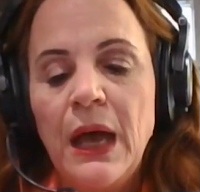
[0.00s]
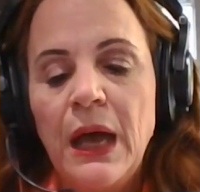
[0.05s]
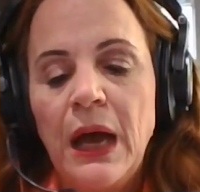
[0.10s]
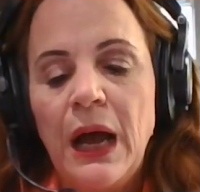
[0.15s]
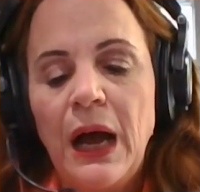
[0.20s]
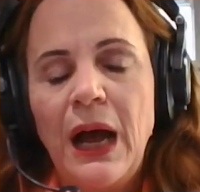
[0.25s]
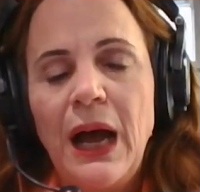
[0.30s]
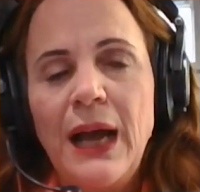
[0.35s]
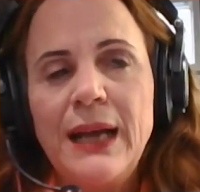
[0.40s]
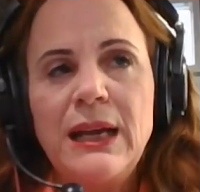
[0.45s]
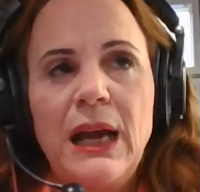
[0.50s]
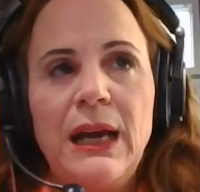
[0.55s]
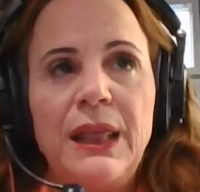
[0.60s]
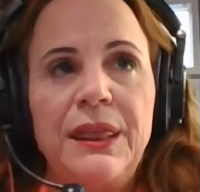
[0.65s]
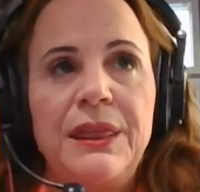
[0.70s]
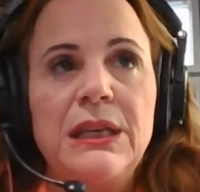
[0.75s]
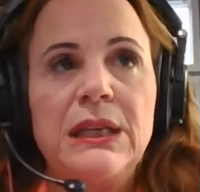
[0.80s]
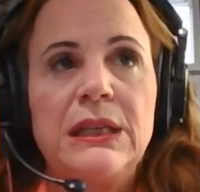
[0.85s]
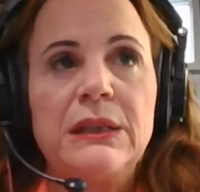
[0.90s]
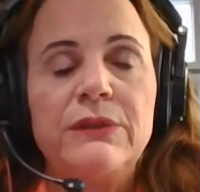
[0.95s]
I kind of
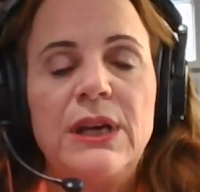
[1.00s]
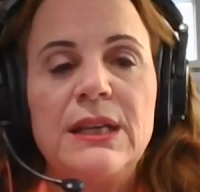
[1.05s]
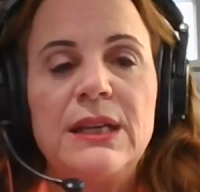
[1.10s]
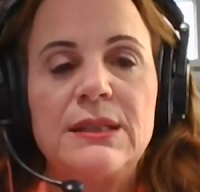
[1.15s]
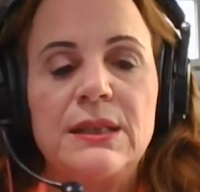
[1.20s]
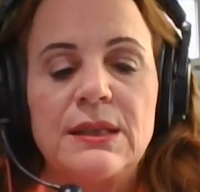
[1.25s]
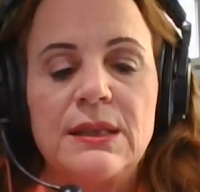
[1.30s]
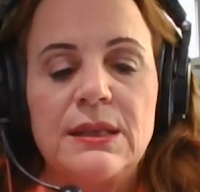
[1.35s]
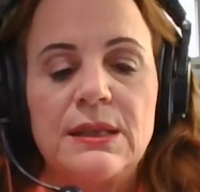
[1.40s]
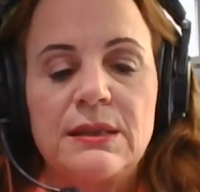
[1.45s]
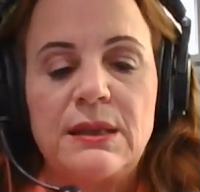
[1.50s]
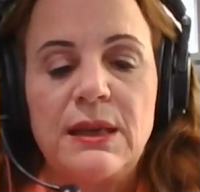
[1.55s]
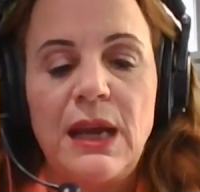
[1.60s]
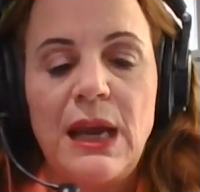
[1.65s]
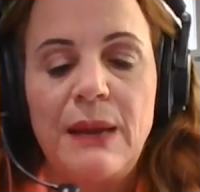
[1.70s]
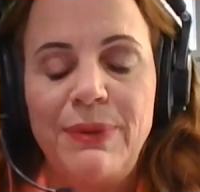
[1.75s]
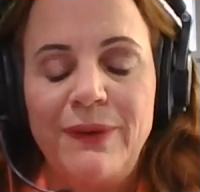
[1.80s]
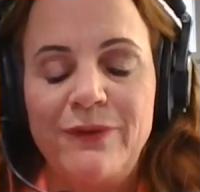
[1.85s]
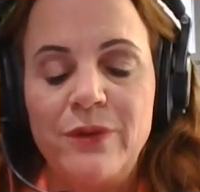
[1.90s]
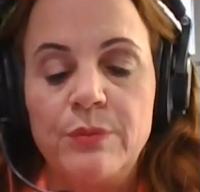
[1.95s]
think of it as a
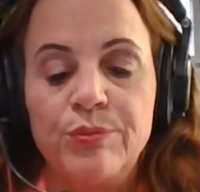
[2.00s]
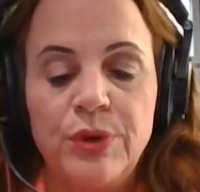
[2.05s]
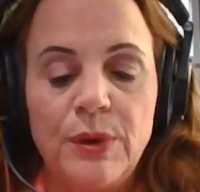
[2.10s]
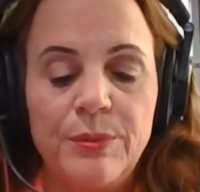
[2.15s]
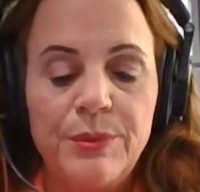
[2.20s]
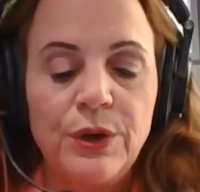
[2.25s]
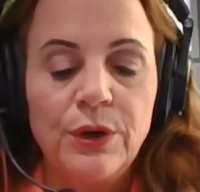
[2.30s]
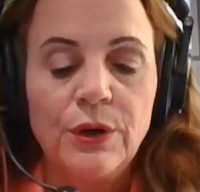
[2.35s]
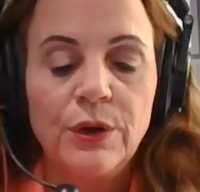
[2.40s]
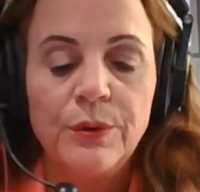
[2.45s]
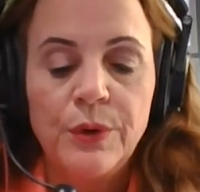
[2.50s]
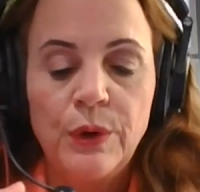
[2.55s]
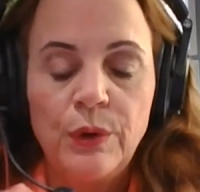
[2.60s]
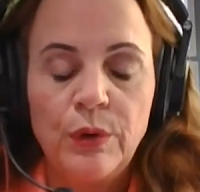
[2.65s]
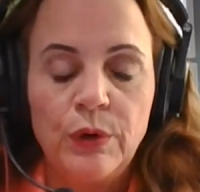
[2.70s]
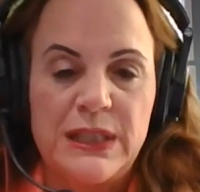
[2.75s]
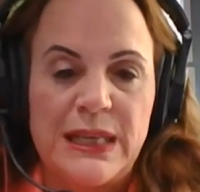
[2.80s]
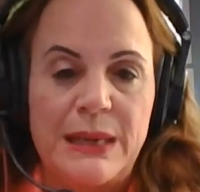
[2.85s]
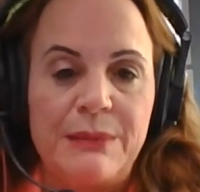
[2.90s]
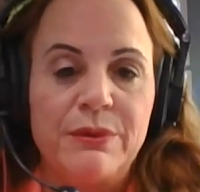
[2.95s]
stamp of a perimeter
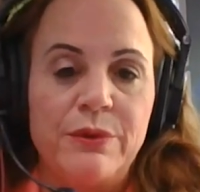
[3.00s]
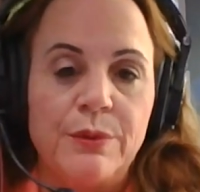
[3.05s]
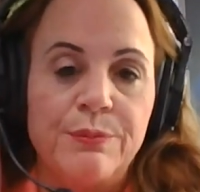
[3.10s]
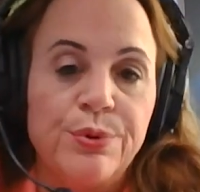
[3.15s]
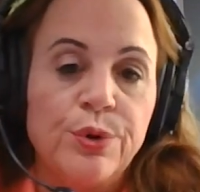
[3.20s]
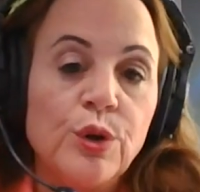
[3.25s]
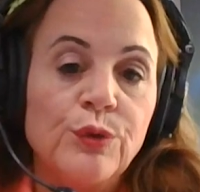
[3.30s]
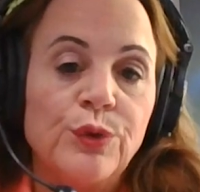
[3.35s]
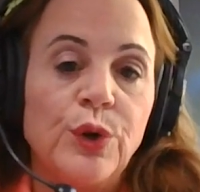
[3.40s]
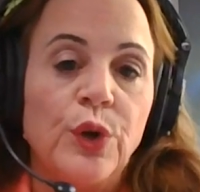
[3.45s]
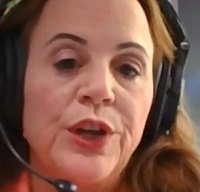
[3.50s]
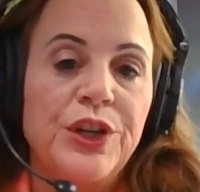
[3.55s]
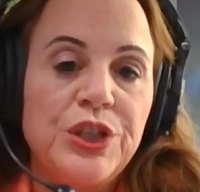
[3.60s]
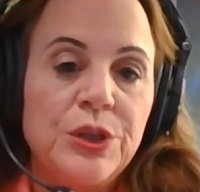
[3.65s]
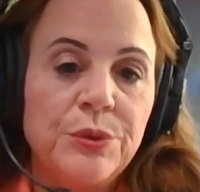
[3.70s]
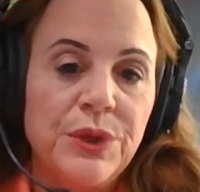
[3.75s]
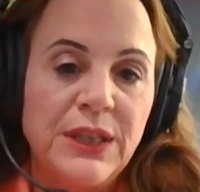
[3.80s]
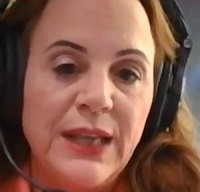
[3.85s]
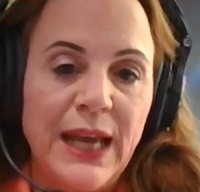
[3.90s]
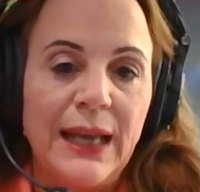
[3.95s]
or stamp of approval that
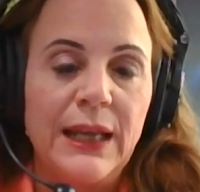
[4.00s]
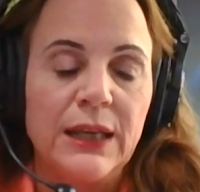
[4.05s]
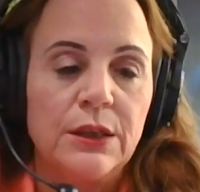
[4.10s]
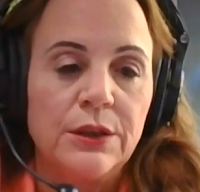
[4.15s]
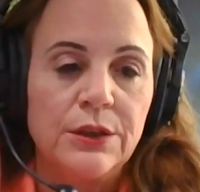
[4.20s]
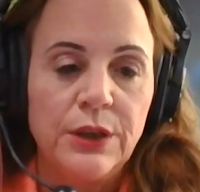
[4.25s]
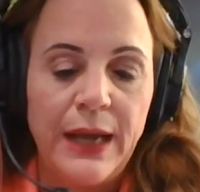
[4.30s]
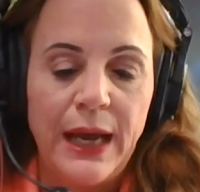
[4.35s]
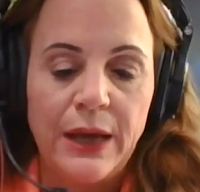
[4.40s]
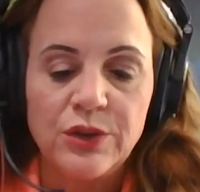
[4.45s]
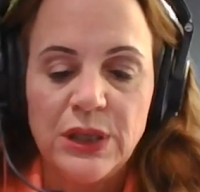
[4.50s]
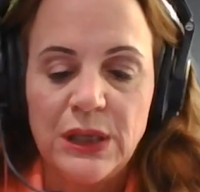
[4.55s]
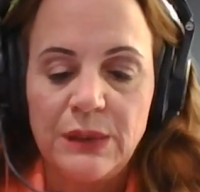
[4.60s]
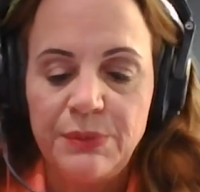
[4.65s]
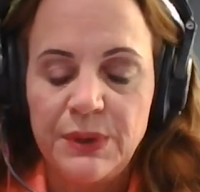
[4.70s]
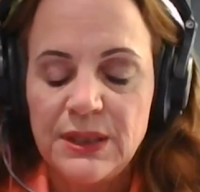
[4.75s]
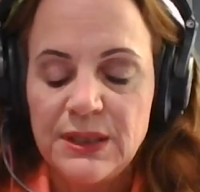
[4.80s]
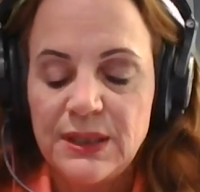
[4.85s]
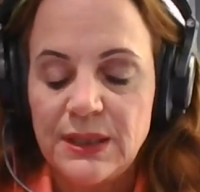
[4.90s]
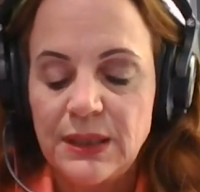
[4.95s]
you would get, like a
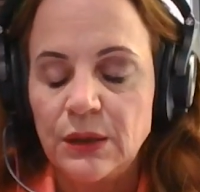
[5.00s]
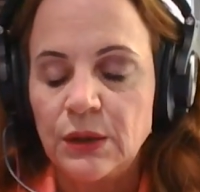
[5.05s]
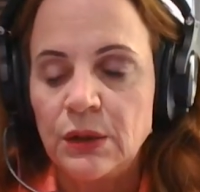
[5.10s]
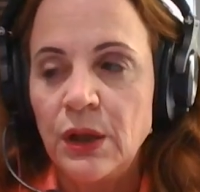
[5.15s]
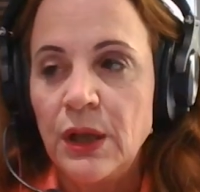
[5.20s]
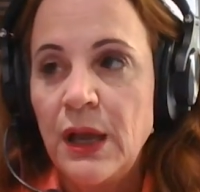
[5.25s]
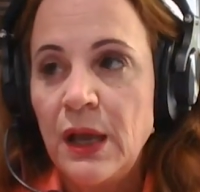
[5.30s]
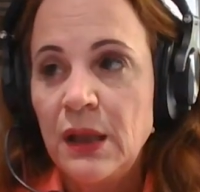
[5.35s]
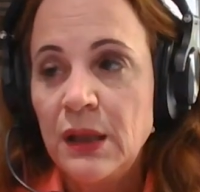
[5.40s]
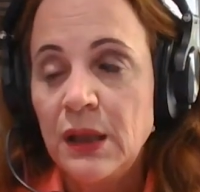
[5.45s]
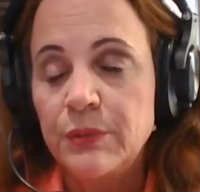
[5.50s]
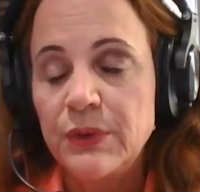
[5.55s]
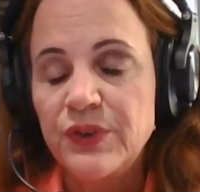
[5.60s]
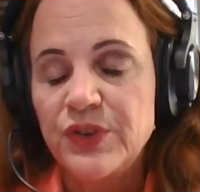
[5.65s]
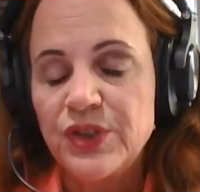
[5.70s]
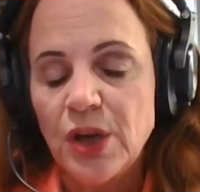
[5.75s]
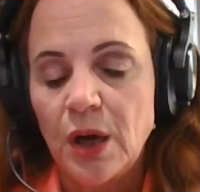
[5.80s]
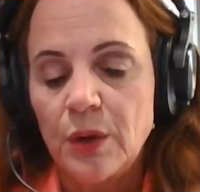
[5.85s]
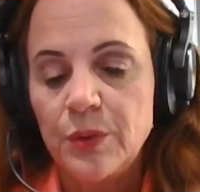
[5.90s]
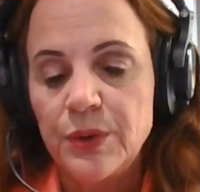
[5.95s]
housekeeping seal that we
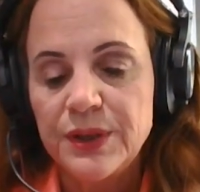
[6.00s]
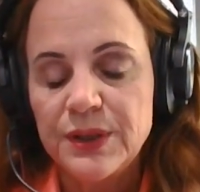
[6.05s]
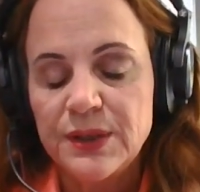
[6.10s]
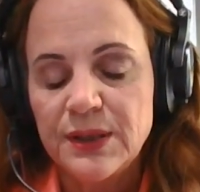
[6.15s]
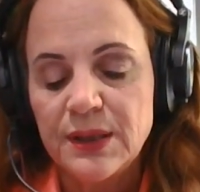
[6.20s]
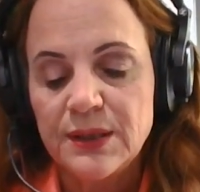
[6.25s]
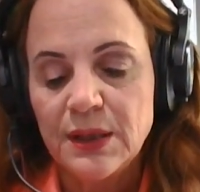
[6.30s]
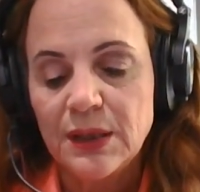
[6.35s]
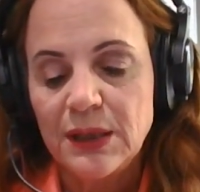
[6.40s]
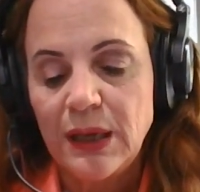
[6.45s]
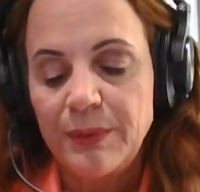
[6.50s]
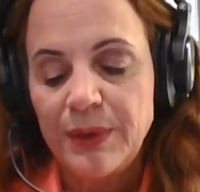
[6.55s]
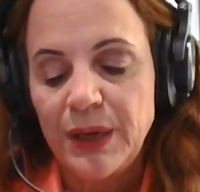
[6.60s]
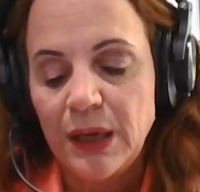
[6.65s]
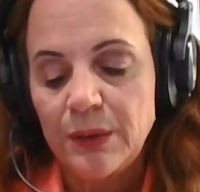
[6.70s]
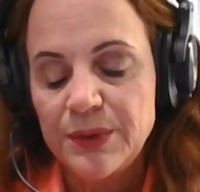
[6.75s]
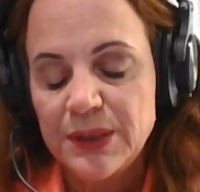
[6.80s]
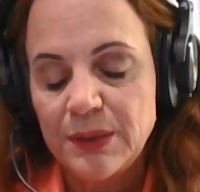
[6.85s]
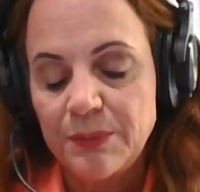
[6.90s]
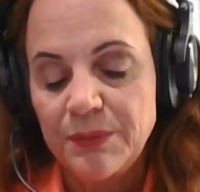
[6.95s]
saw with CISA coming
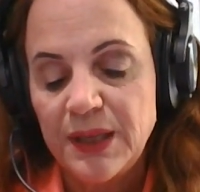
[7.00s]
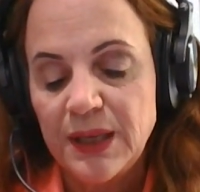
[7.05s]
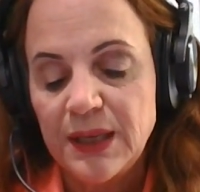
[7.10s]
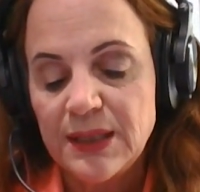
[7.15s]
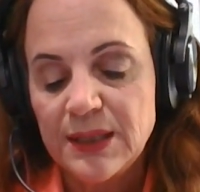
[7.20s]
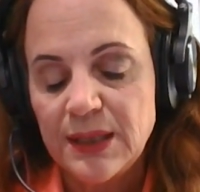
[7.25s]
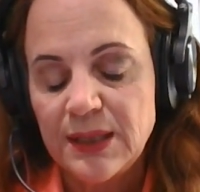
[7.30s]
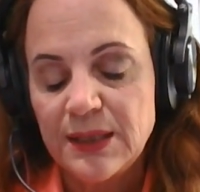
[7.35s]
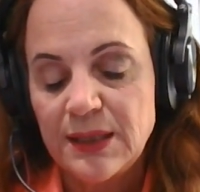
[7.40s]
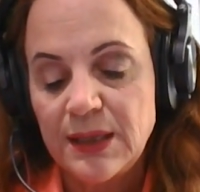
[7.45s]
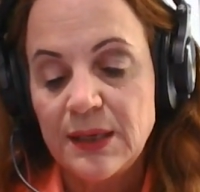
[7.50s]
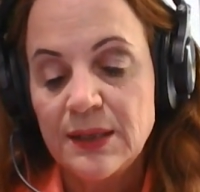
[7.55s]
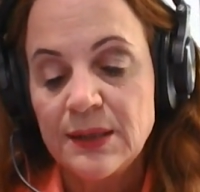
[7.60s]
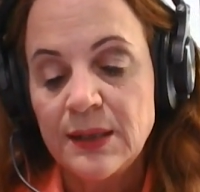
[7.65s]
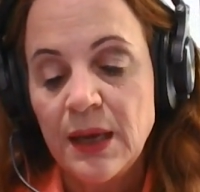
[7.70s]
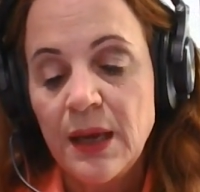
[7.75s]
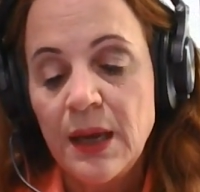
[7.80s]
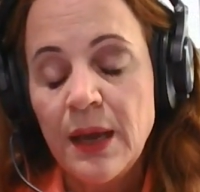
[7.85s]
out with some things these days